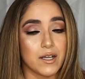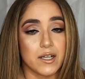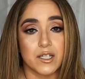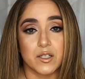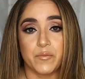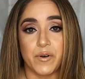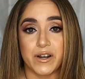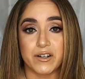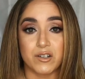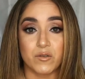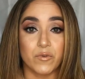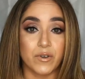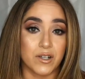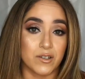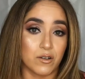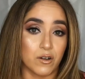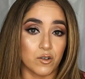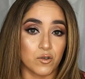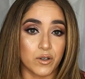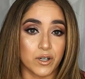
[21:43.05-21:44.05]
especially when
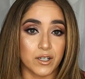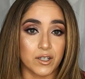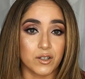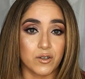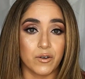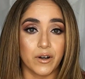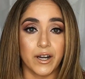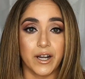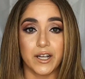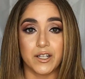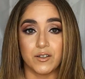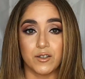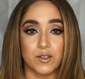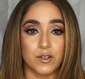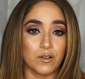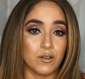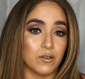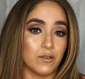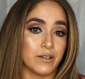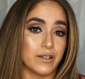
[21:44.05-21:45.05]
it's all drugstore and you
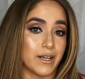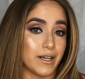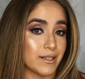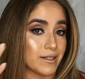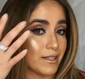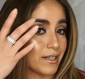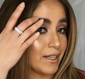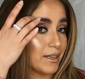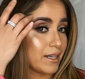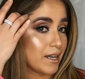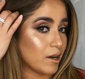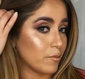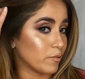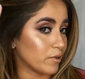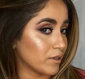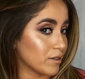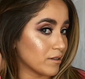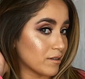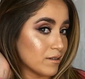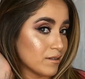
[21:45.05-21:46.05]
still look nice and
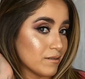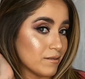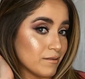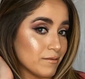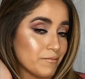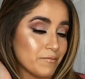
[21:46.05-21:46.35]
glamorous.